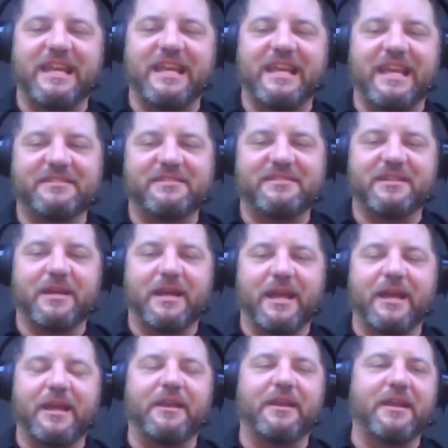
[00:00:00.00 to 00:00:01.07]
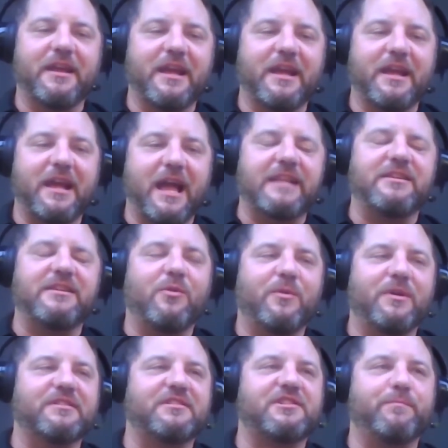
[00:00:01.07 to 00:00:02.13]
things. And I
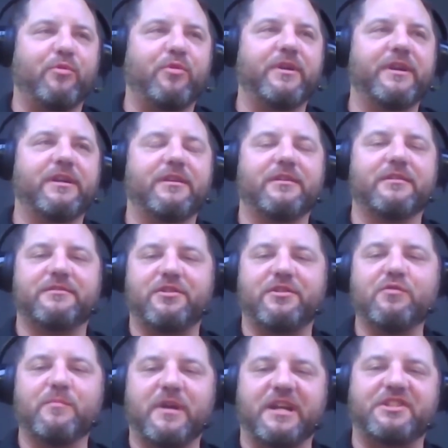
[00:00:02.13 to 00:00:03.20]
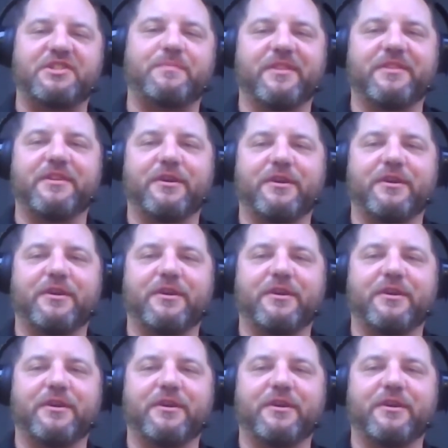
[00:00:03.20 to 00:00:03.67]
don't want to spoil too much,